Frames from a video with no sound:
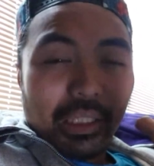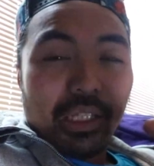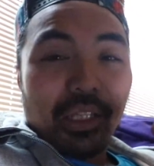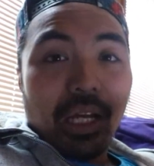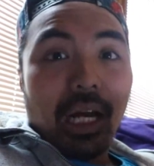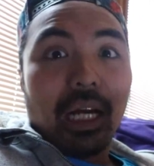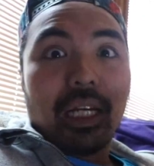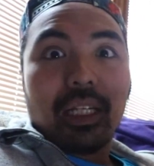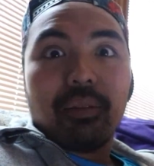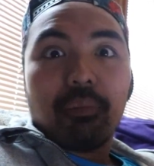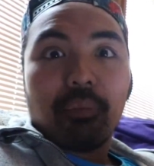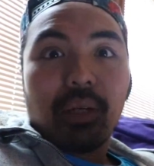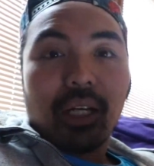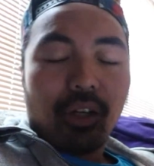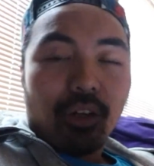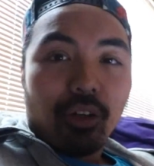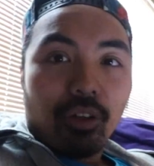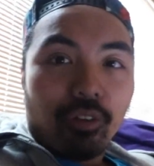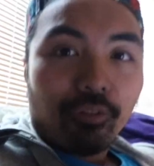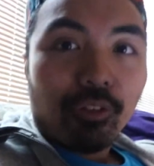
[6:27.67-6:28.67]

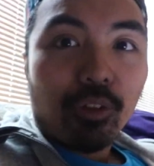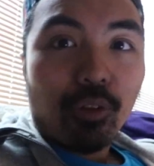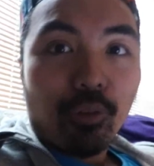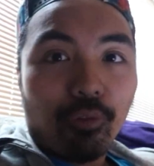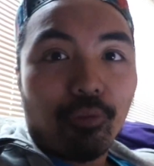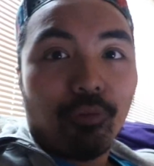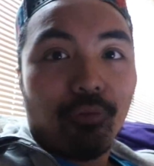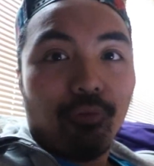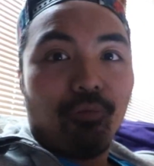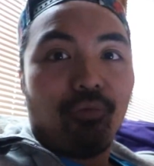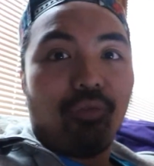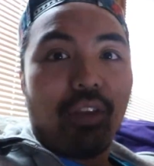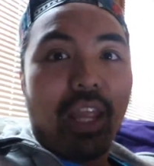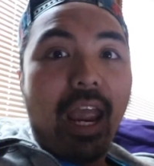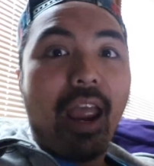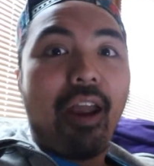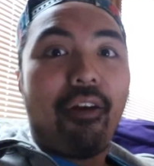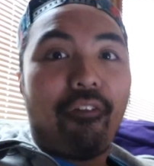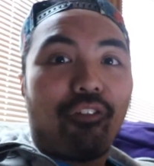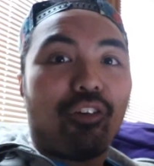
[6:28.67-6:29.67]
nightmare if you've
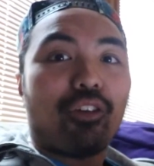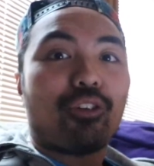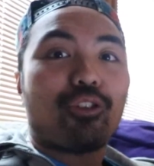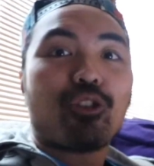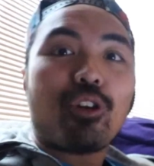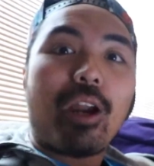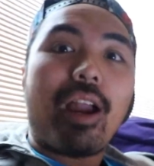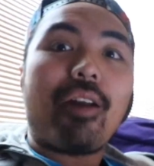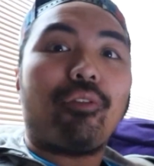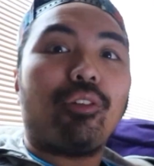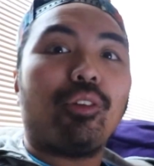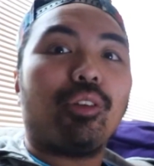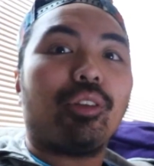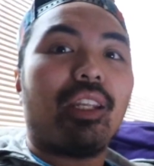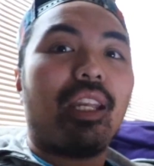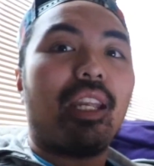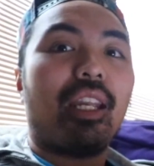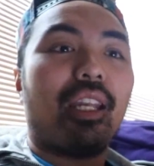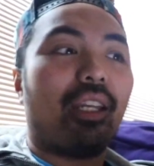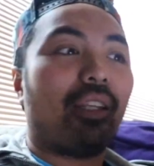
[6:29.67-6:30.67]
ever
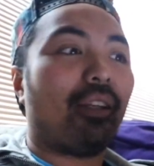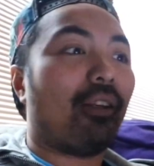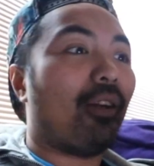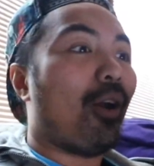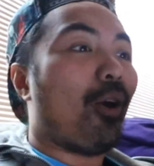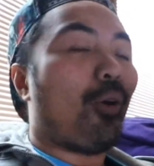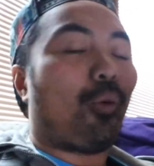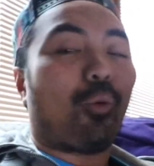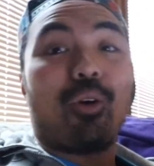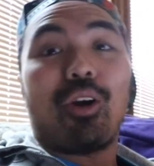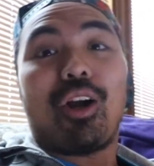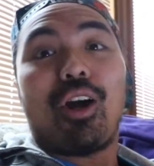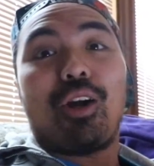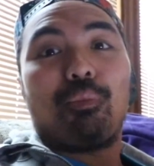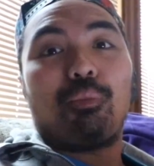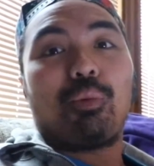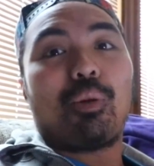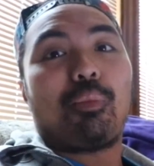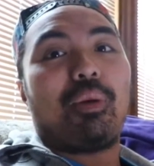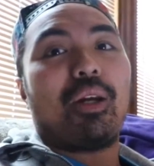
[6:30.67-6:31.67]
traveled and were
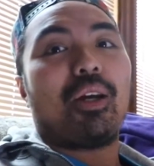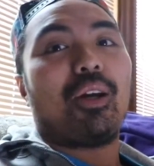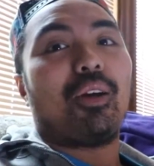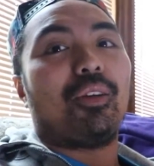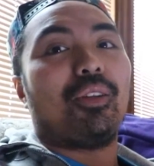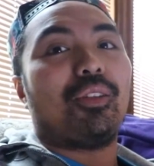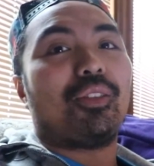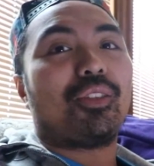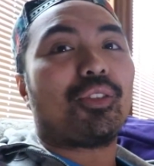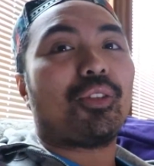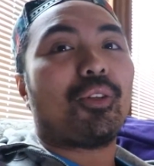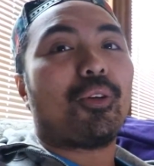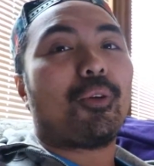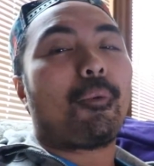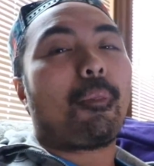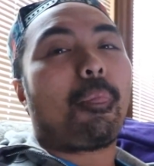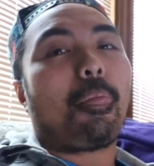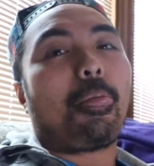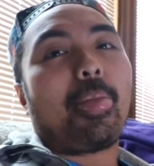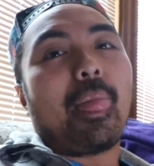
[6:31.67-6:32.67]
unprepared.
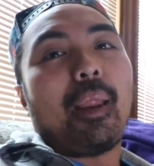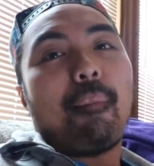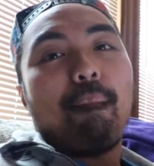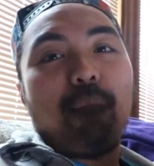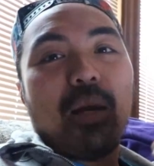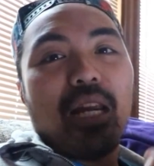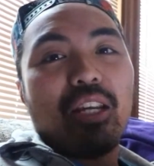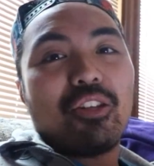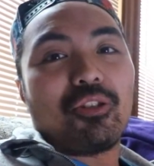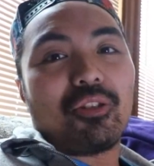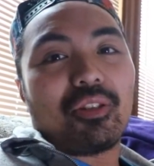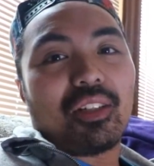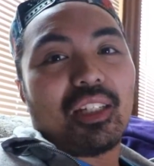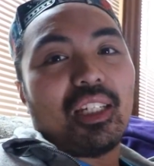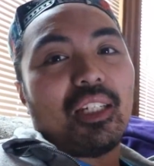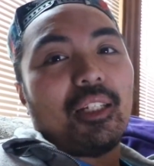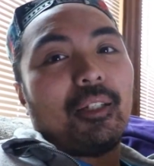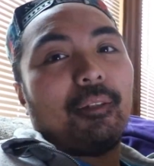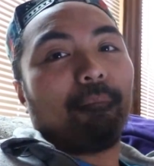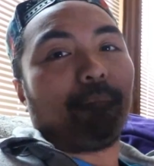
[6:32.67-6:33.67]
So major
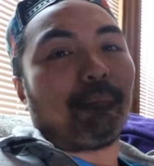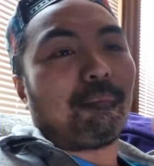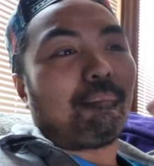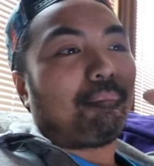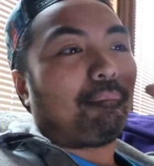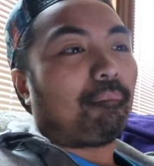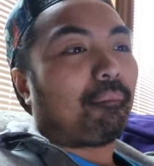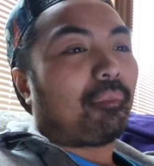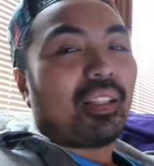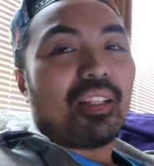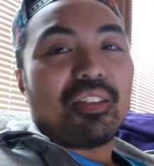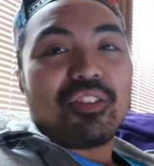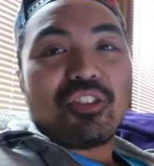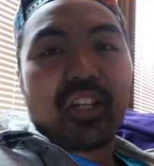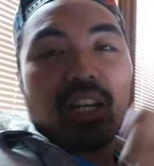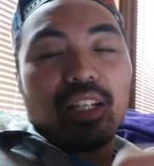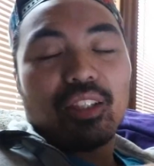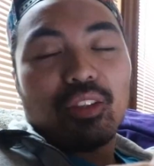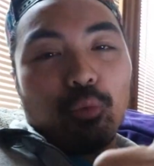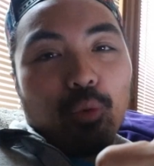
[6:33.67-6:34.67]
key,
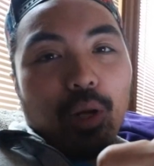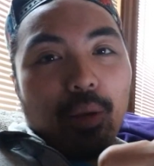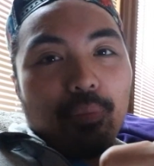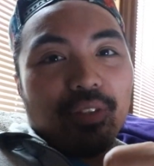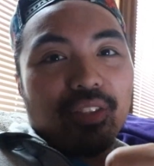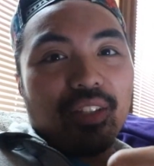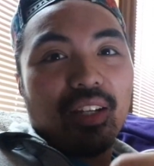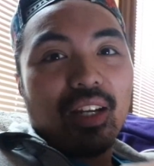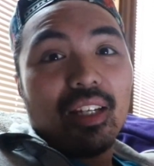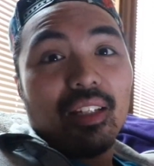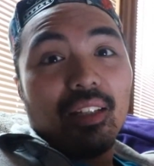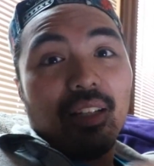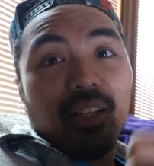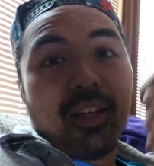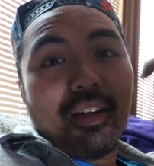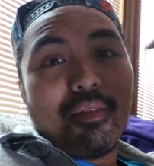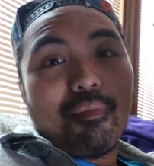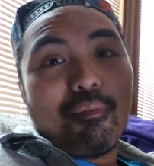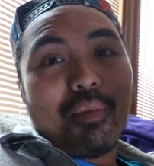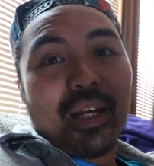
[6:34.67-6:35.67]
check the website,
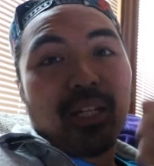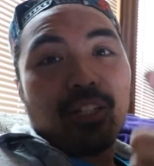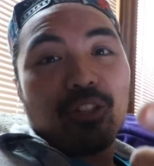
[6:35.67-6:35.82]
make